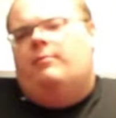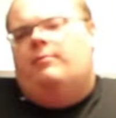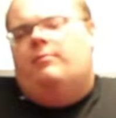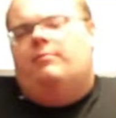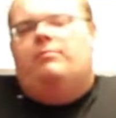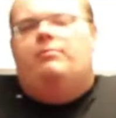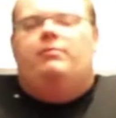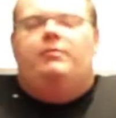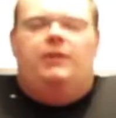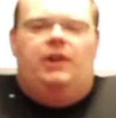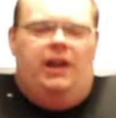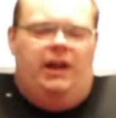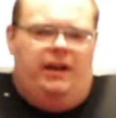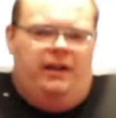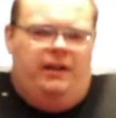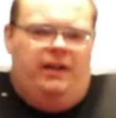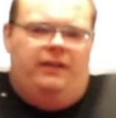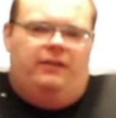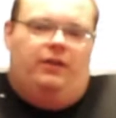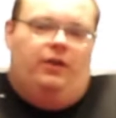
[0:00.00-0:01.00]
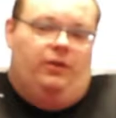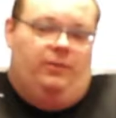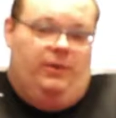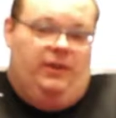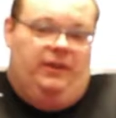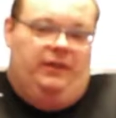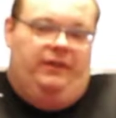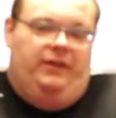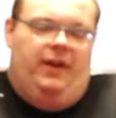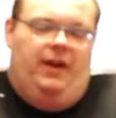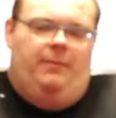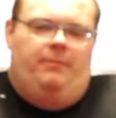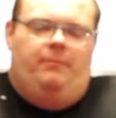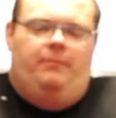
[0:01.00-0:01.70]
A lot of that's going to be the same.